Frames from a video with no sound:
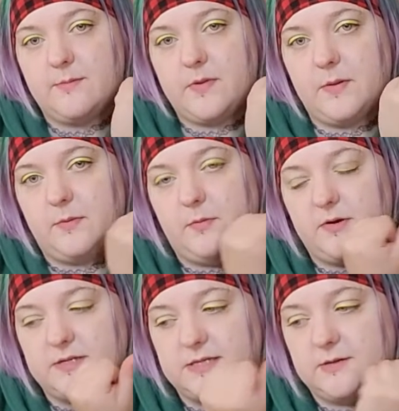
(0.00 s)
purple
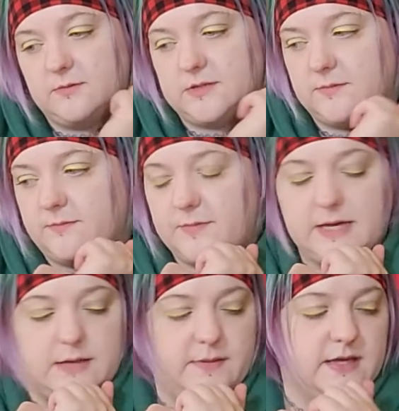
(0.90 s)
bracelet with some
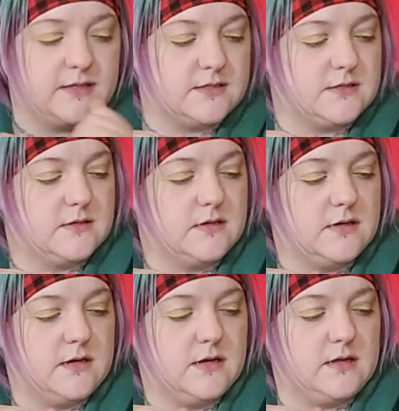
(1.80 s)
pinky beads.
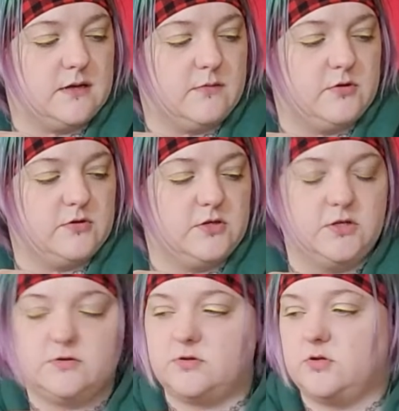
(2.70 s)
I think I'm only going to
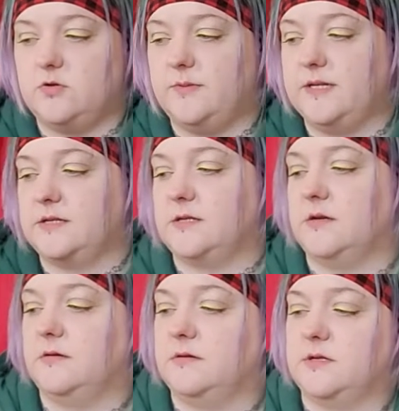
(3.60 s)
use 2 beads though,
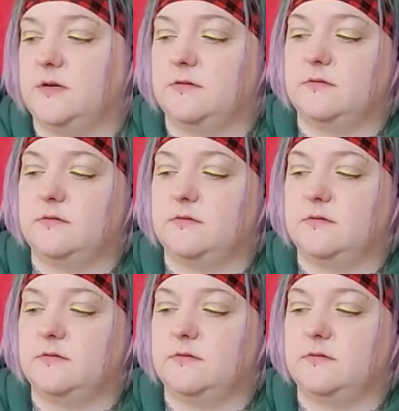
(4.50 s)
so